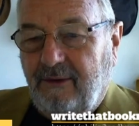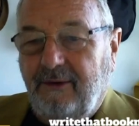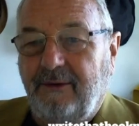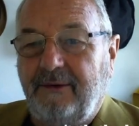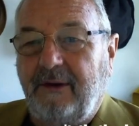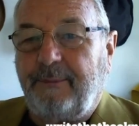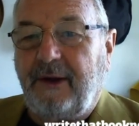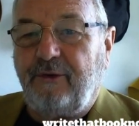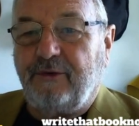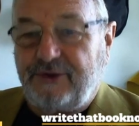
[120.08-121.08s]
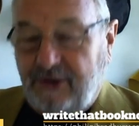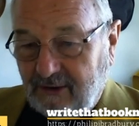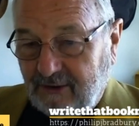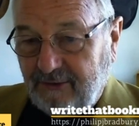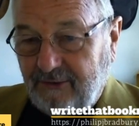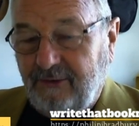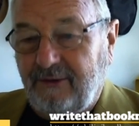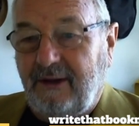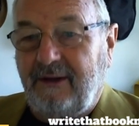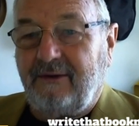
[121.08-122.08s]
on about your
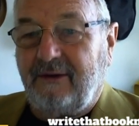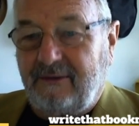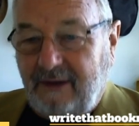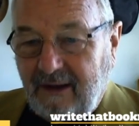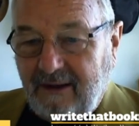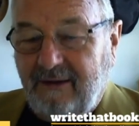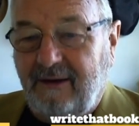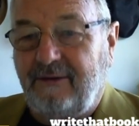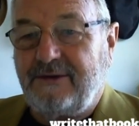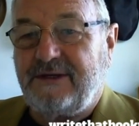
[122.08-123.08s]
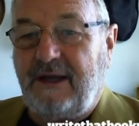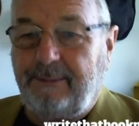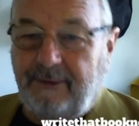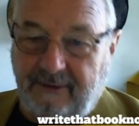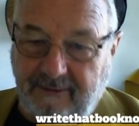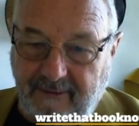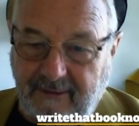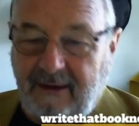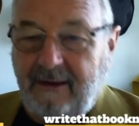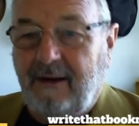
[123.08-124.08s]
childhood and the da-da-da and this happened and then
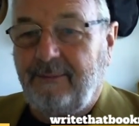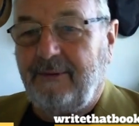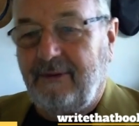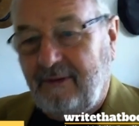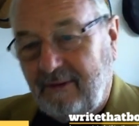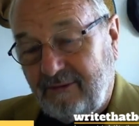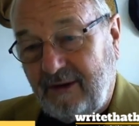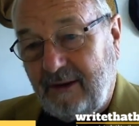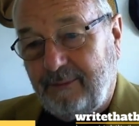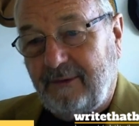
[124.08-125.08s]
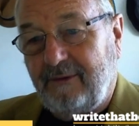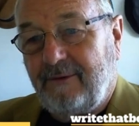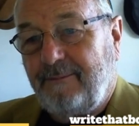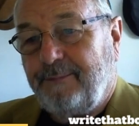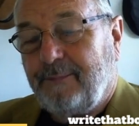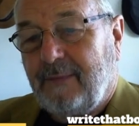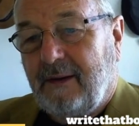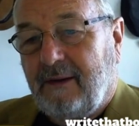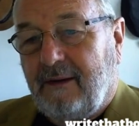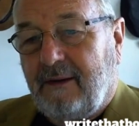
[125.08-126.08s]
that happened and then this happened,
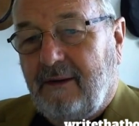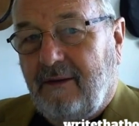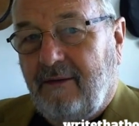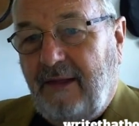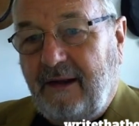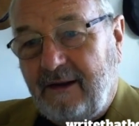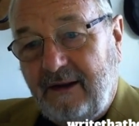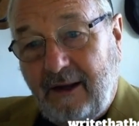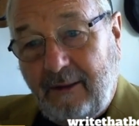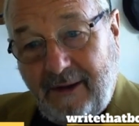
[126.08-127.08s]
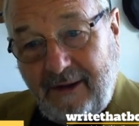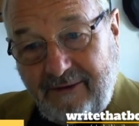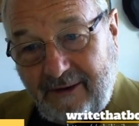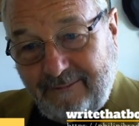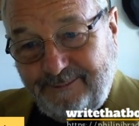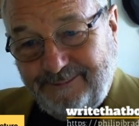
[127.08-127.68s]
that can come later.